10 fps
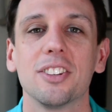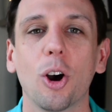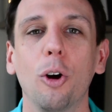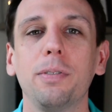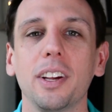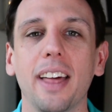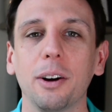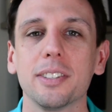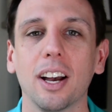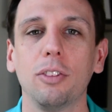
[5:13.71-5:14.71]
So hopefully
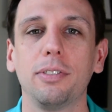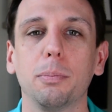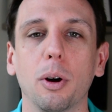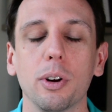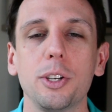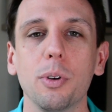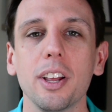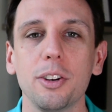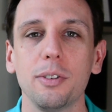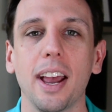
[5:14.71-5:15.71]
that was helpful, but what you
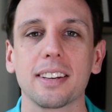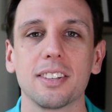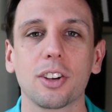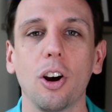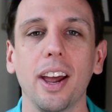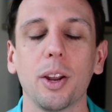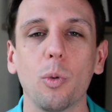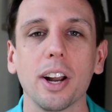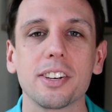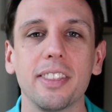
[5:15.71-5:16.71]
wanna do next is go ahead
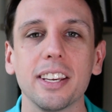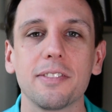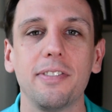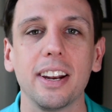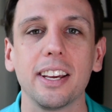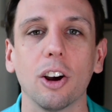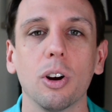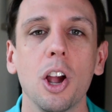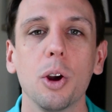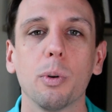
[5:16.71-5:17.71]
and watch this video
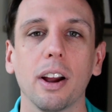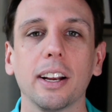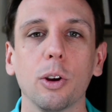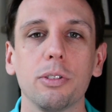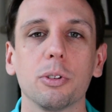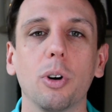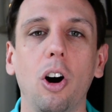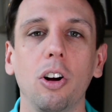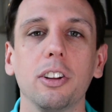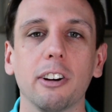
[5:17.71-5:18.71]
where I go through
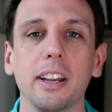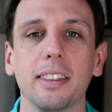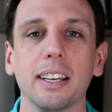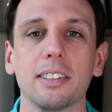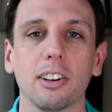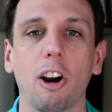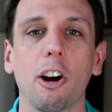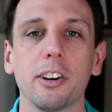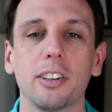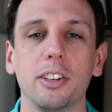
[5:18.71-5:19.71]
all the great things there
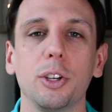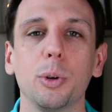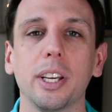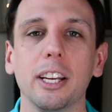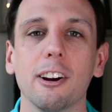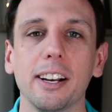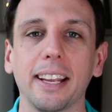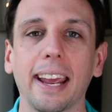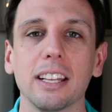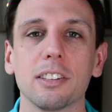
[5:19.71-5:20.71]
are to do here
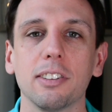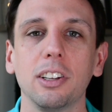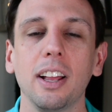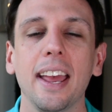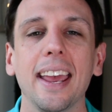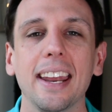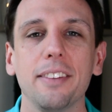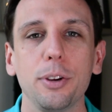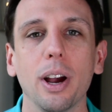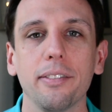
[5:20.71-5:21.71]
in Gainesville.
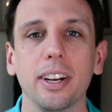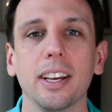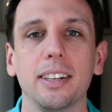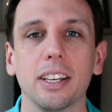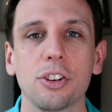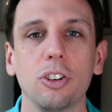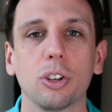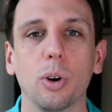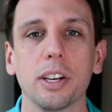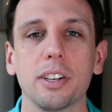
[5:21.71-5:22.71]
And if you have any
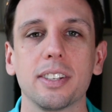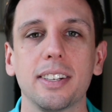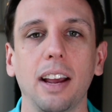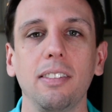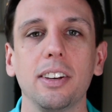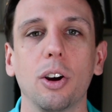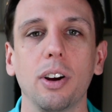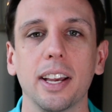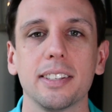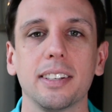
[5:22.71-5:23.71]
additional questions, definitely
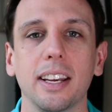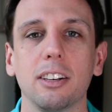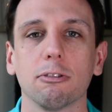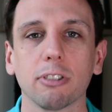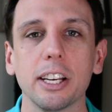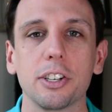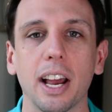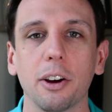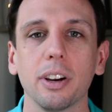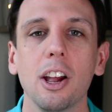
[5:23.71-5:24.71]
don't hesitate to reach
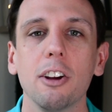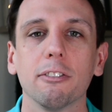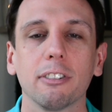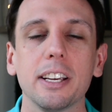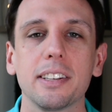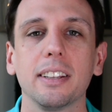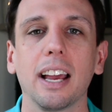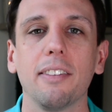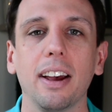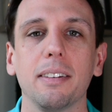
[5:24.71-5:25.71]
out.
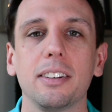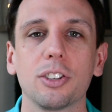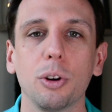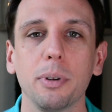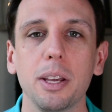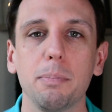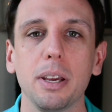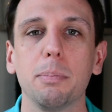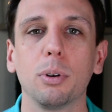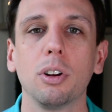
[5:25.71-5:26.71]
Recently, I've had so many
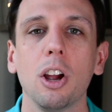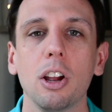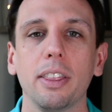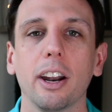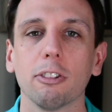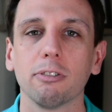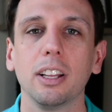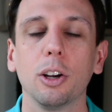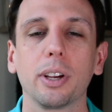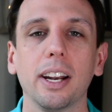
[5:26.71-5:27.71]
people that are
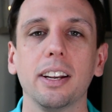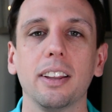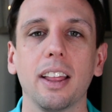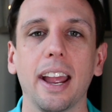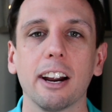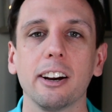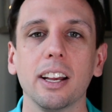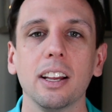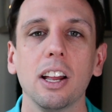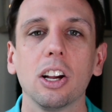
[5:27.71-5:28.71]
relocated into the
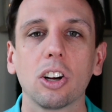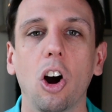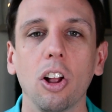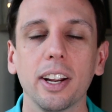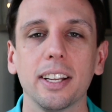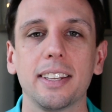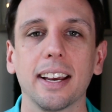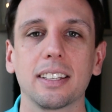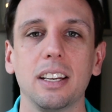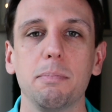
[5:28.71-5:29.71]
area calling and
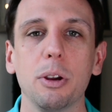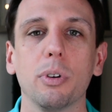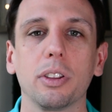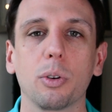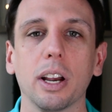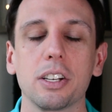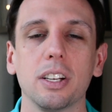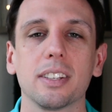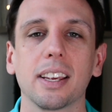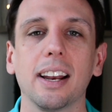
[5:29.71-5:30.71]
texting me with
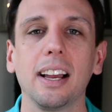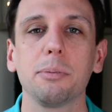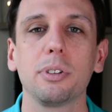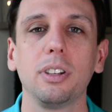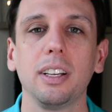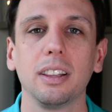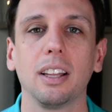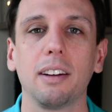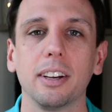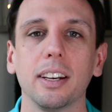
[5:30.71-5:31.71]
questions, and I absolutely
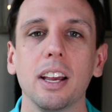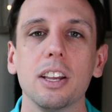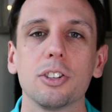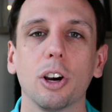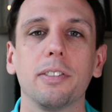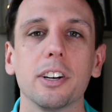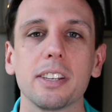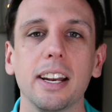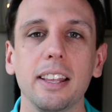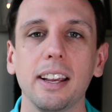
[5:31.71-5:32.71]
love it. So if
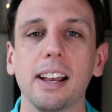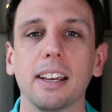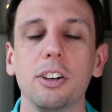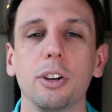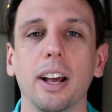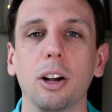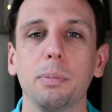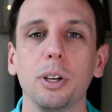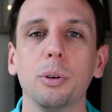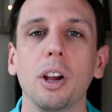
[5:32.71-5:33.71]
there's anything I can do to
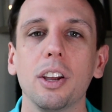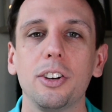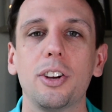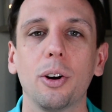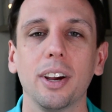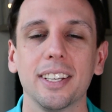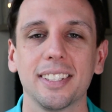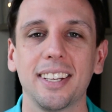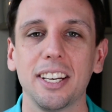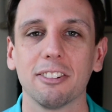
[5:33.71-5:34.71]
help you, don't
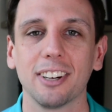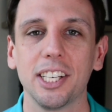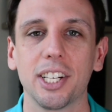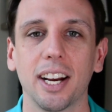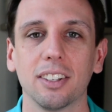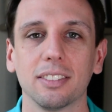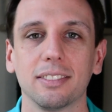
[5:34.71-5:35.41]
hesitate to reach out.